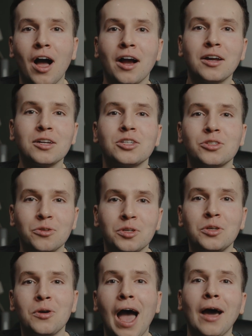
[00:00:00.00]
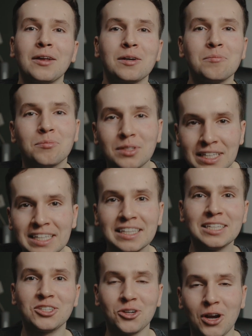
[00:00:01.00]
I'm gonna show you how to
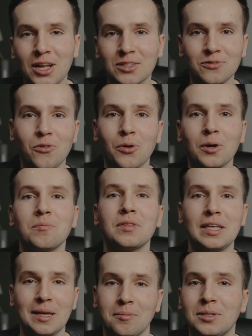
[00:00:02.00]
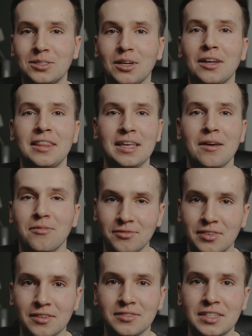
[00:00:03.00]
completely transform the image out of the
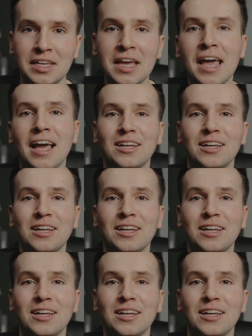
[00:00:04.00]
M50